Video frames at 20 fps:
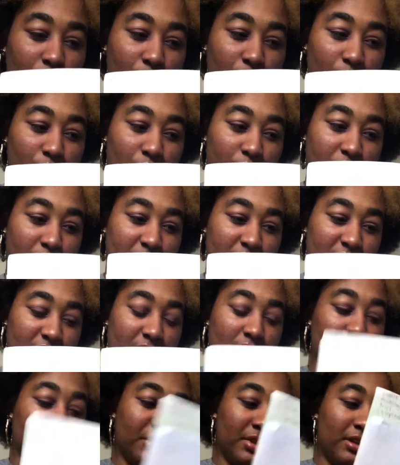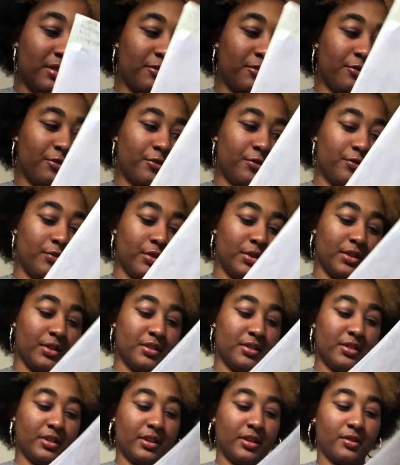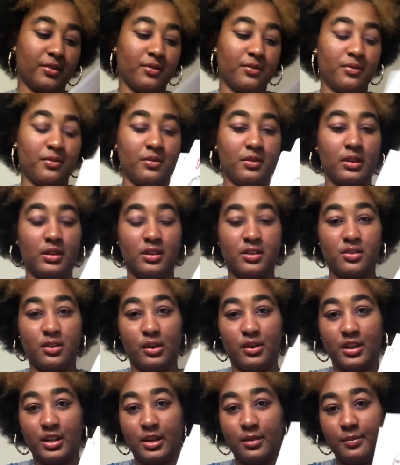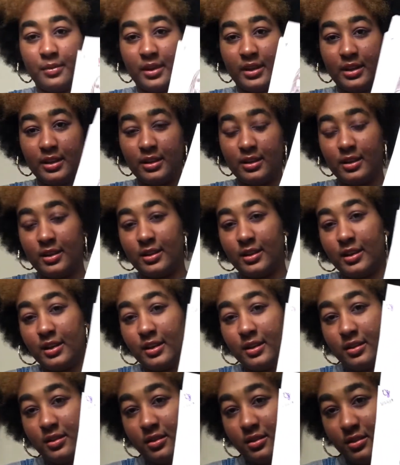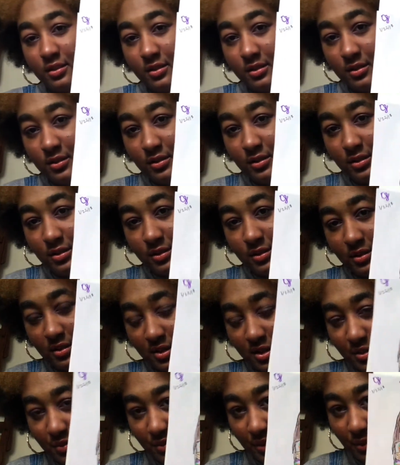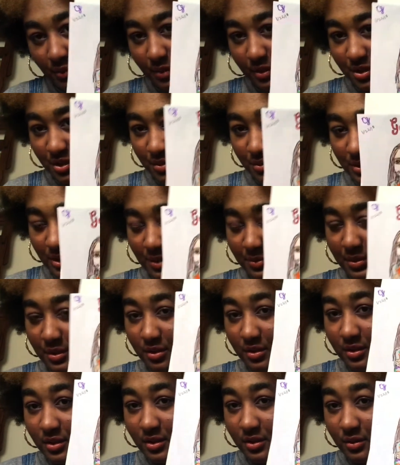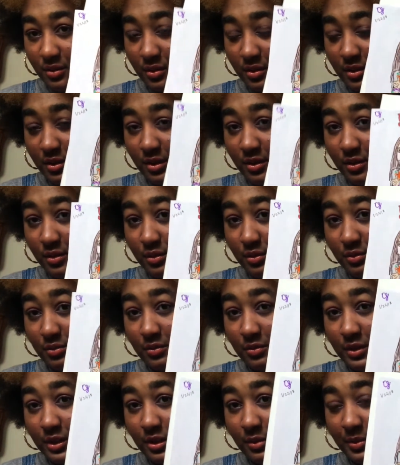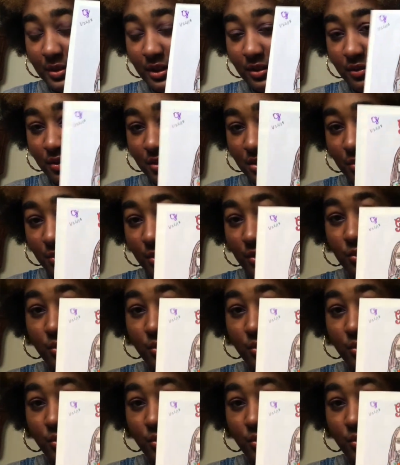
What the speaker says: when Sunleaf was like starting to get big again, and she like debuted under another company after she was